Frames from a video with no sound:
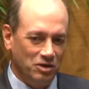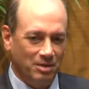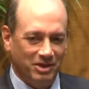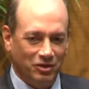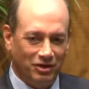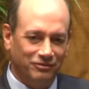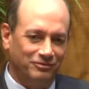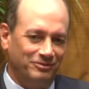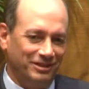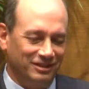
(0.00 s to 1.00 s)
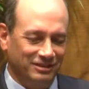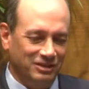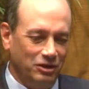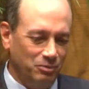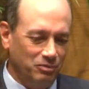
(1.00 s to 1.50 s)
Coming off,
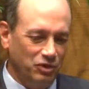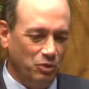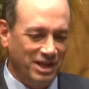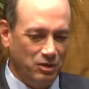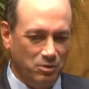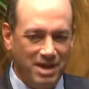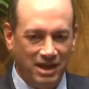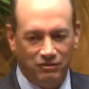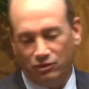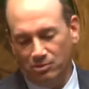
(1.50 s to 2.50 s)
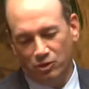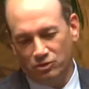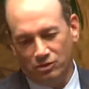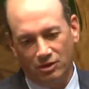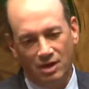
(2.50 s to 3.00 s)
the way they were paying for the
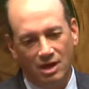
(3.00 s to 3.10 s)
merger.